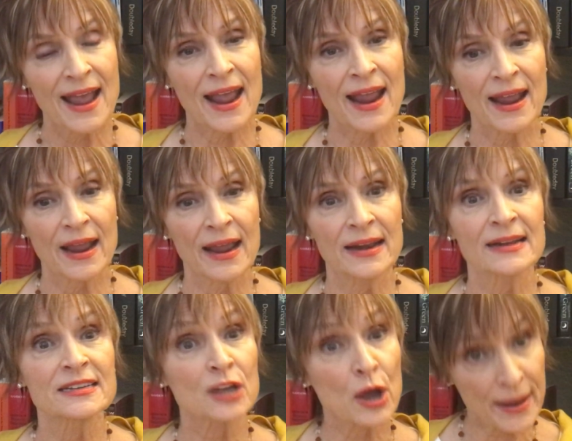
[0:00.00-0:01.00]
and
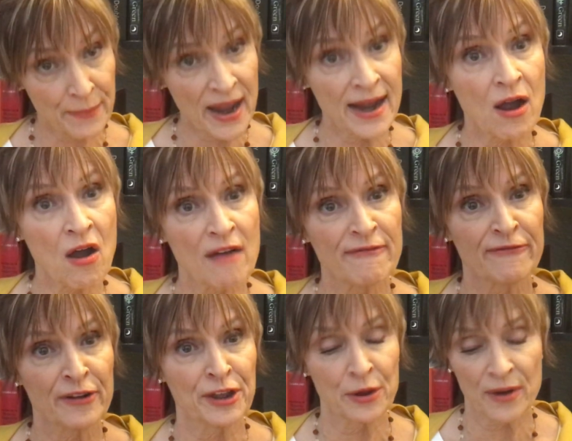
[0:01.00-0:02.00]
it's going to pay off
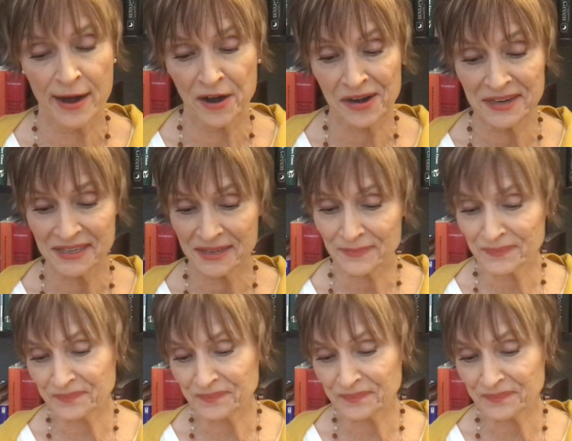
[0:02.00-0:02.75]
for you, Aries.